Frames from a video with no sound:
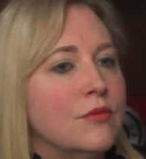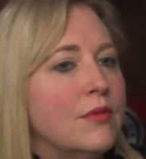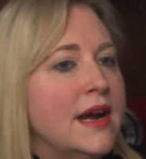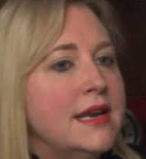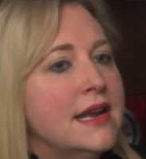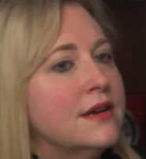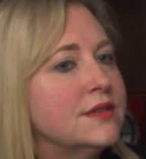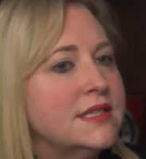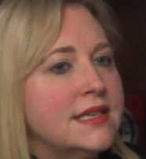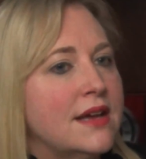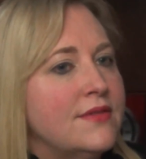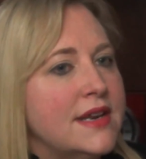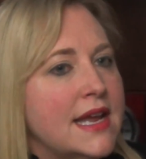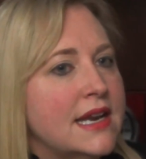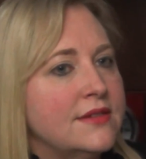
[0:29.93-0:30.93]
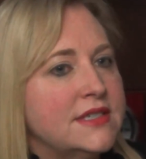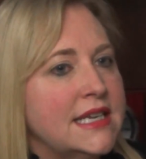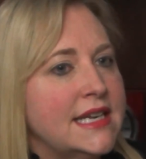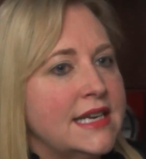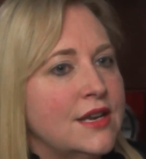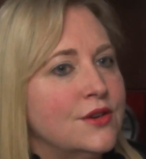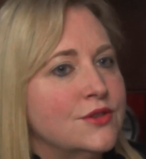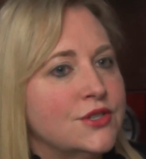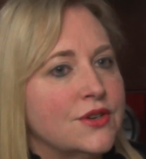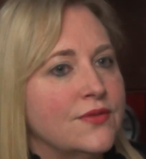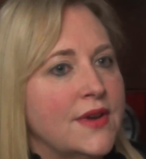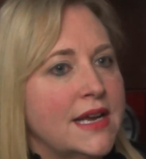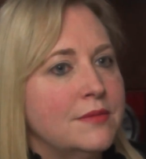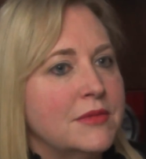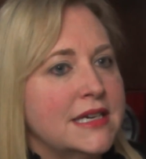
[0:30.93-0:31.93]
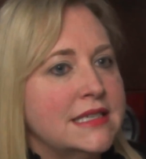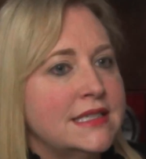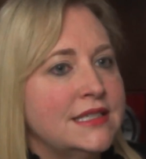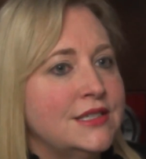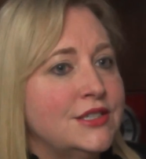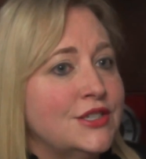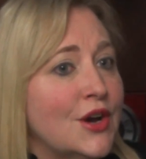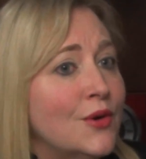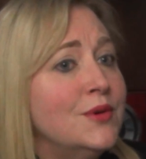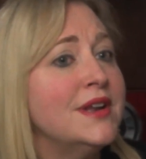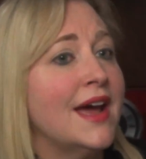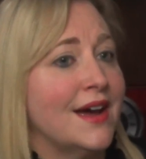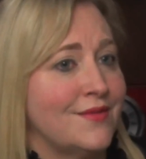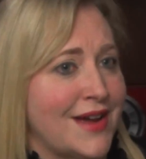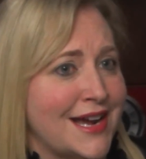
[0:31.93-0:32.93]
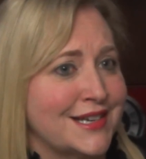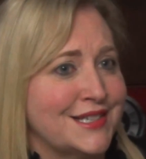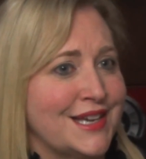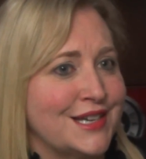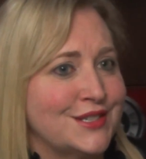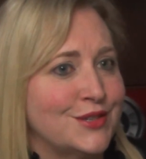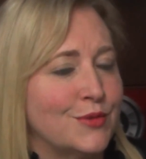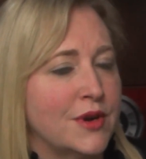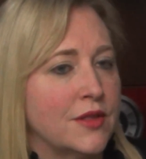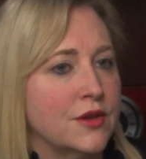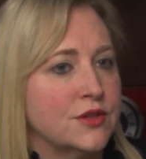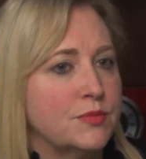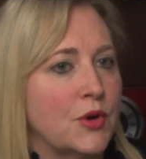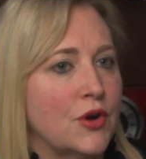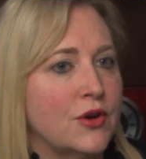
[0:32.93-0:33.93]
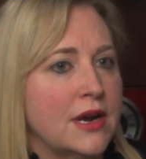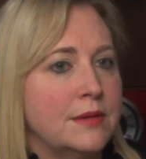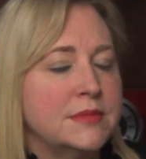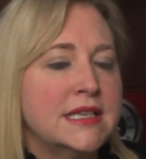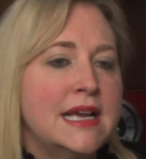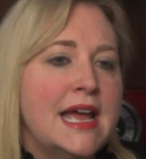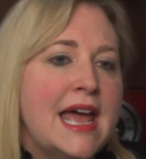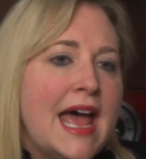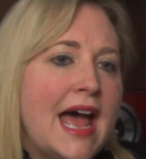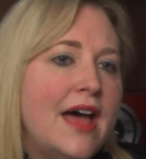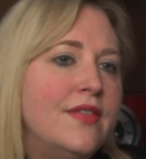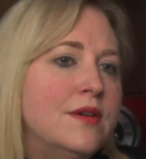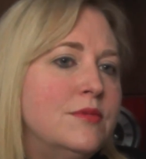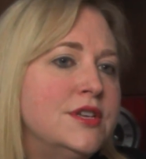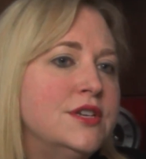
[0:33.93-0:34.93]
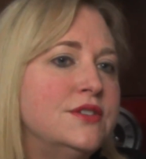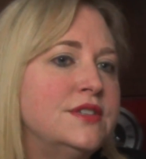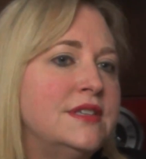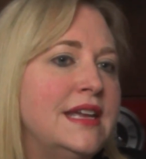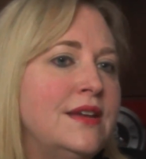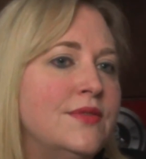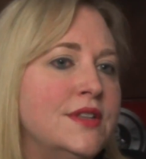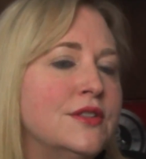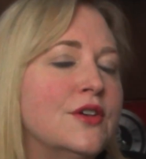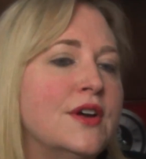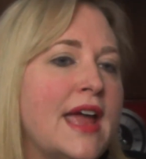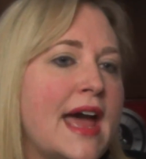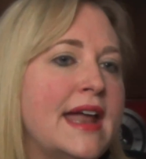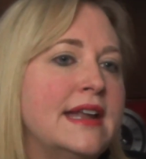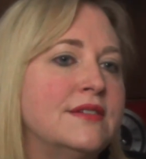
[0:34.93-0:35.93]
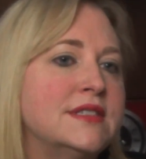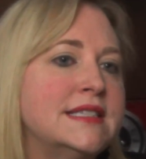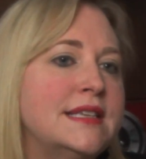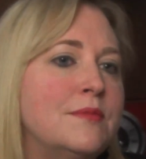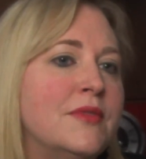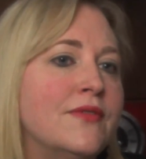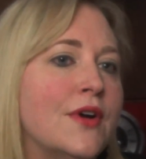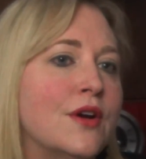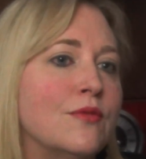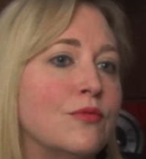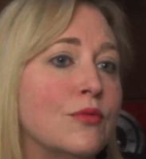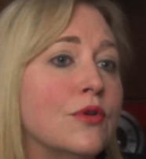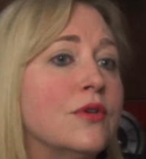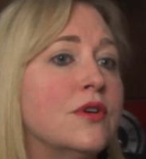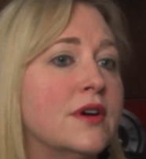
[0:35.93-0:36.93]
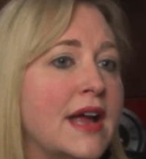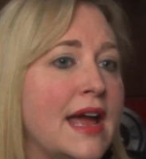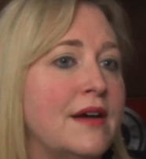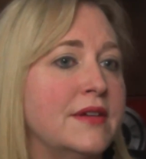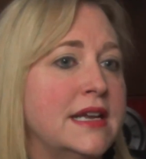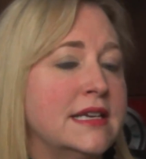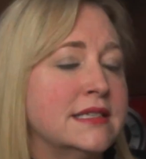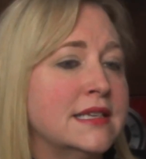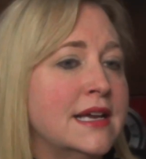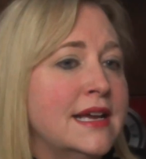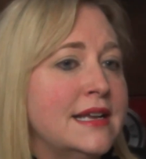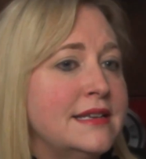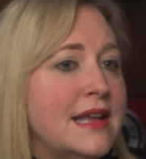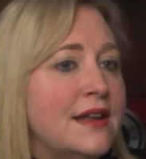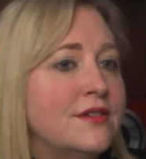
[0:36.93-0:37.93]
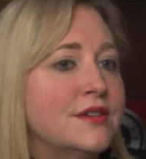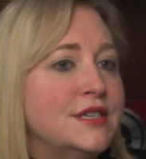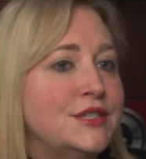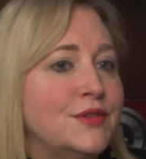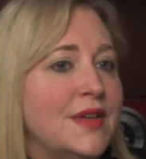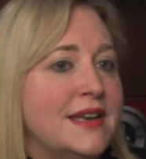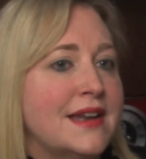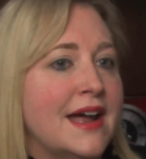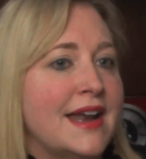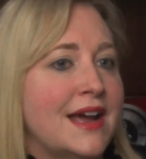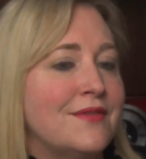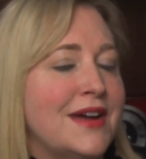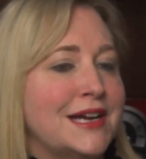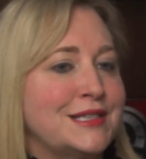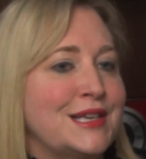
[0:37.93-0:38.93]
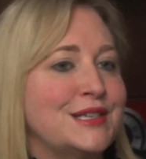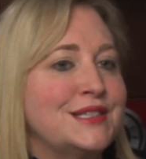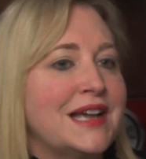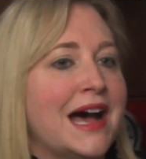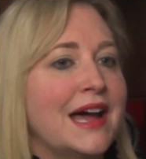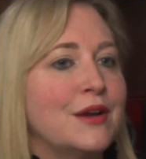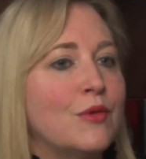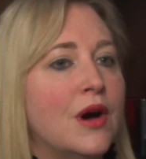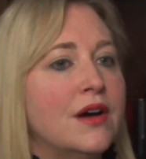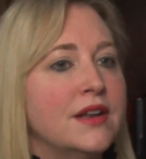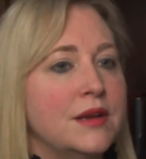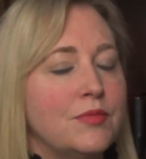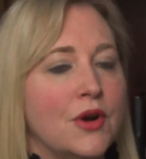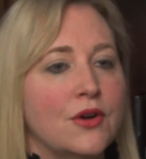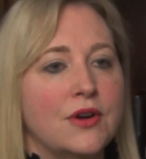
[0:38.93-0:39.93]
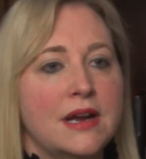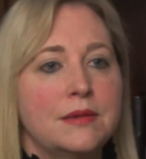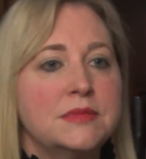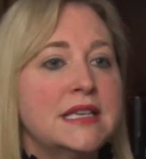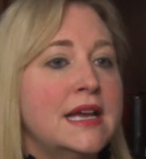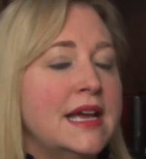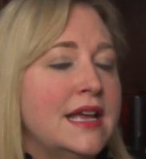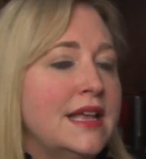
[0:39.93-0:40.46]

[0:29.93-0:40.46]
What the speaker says: Right now, 7 out of 10 Hoosier families don't have access to one of those programs. And then when you even look at some of our rural counties, not only do they not have access to high-quality programs,